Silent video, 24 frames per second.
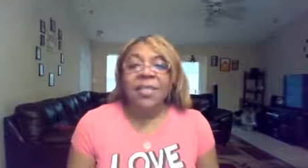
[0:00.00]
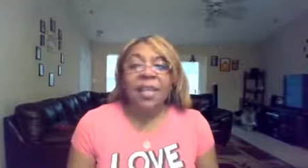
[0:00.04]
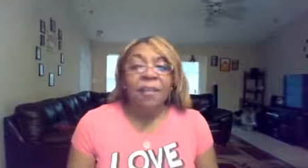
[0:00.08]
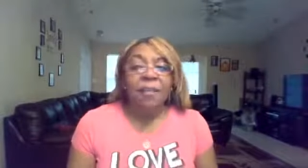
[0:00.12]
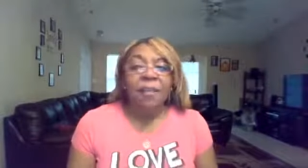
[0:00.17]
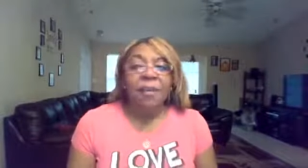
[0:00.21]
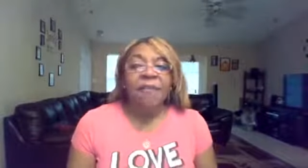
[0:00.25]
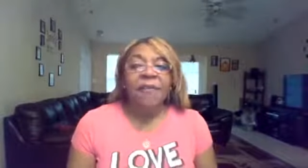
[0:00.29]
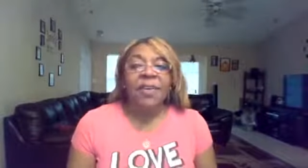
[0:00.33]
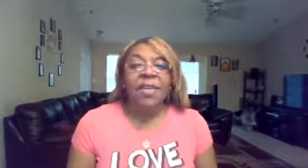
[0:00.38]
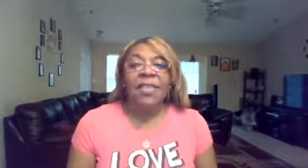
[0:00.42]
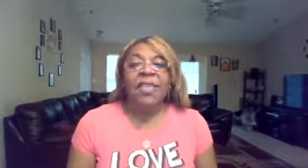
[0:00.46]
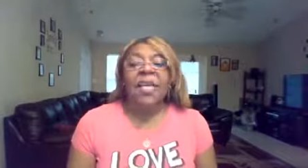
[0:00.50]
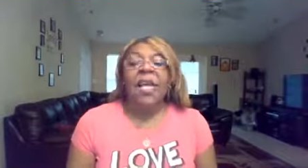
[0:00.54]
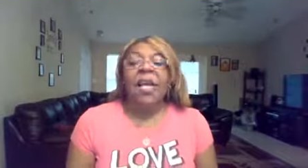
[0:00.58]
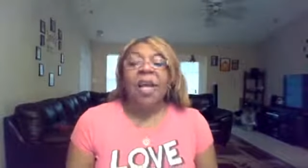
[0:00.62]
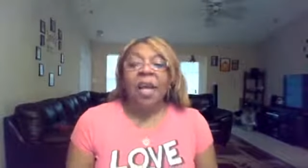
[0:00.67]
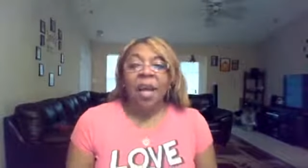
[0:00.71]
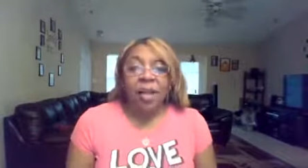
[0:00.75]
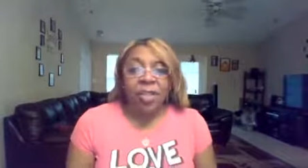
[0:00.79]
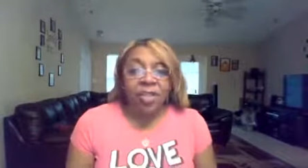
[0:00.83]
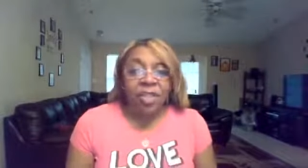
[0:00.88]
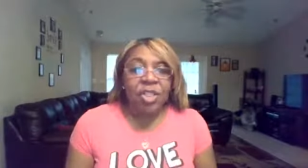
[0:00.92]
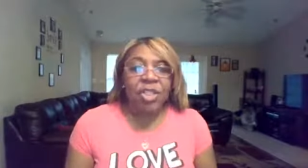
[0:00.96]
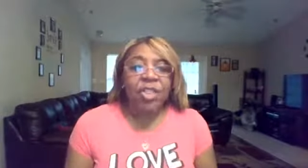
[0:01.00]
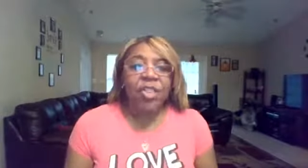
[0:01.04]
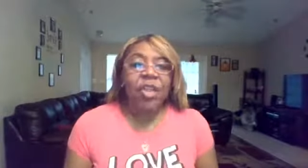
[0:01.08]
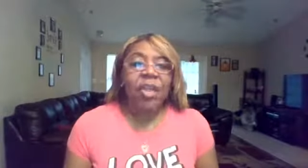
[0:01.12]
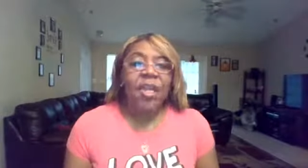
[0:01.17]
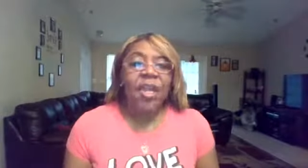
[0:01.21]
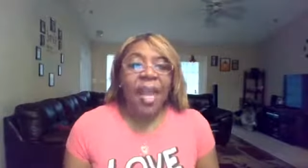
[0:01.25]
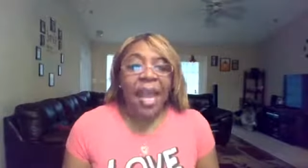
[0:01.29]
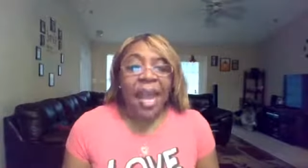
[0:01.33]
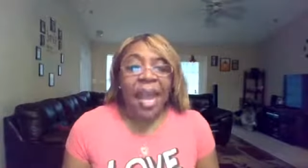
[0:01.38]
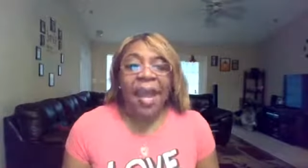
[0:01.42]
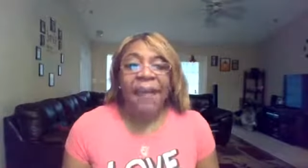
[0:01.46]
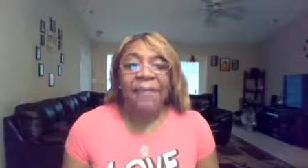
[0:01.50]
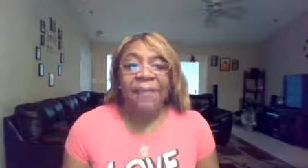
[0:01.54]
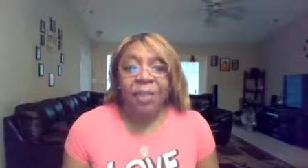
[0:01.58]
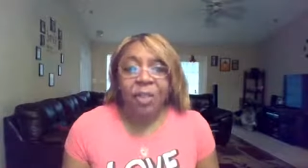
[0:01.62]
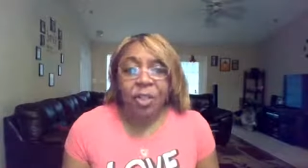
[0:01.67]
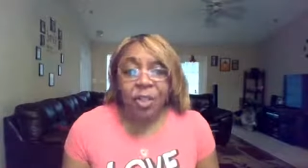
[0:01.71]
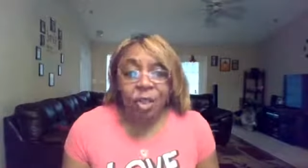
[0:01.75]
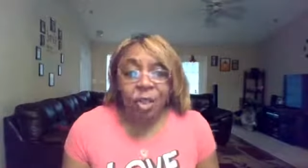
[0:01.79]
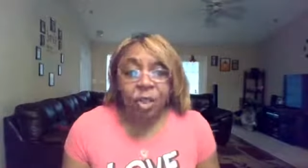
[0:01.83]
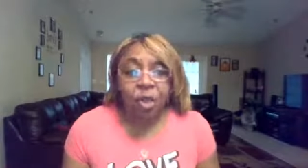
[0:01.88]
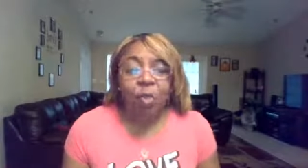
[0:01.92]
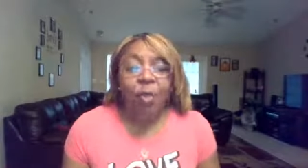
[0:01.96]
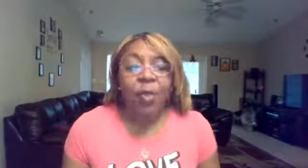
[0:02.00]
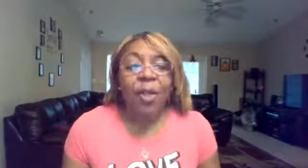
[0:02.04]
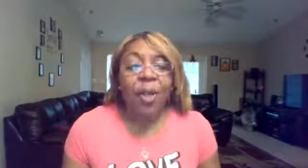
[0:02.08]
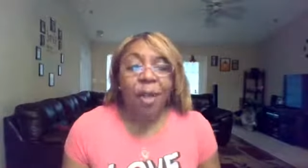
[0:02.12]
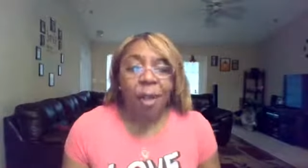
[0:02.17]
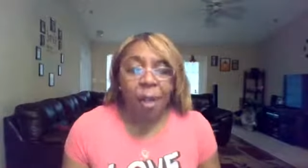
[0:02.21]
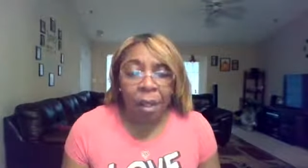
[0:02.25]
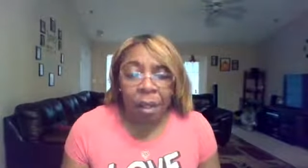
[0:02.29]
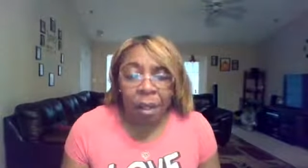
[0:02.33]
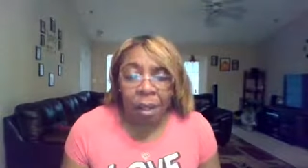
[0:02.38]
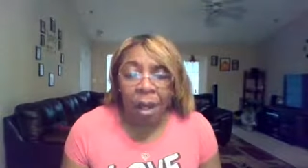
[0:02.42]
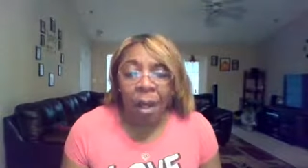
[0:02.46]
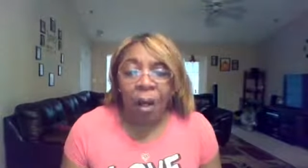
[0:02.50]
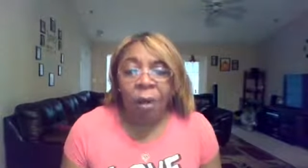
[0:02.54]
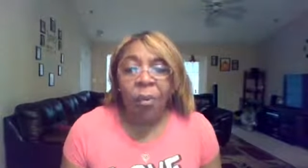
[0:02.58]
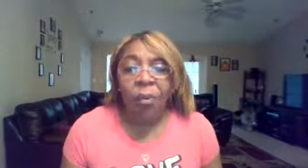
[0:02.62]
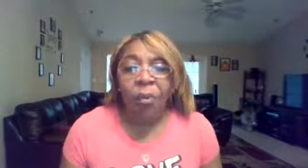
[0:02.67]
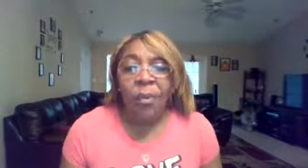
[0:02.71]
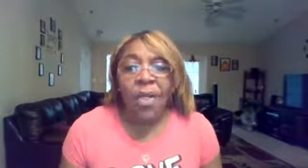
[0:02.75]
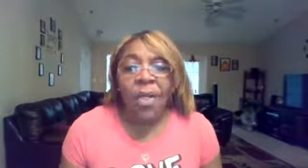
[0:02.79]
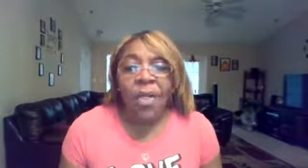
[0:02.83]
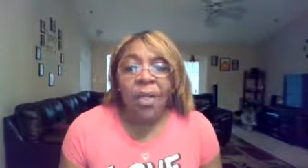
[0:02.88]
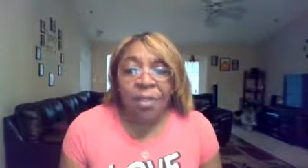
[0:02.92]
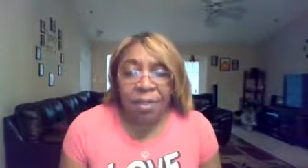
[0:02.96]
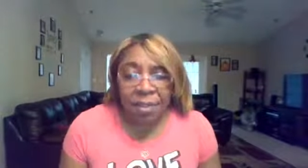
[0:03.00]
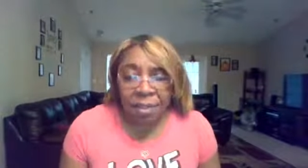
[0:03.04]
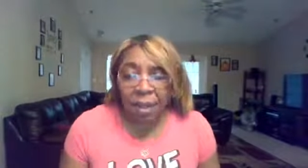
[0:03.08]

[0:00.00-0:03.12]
Some of us are just going to have to do it alone.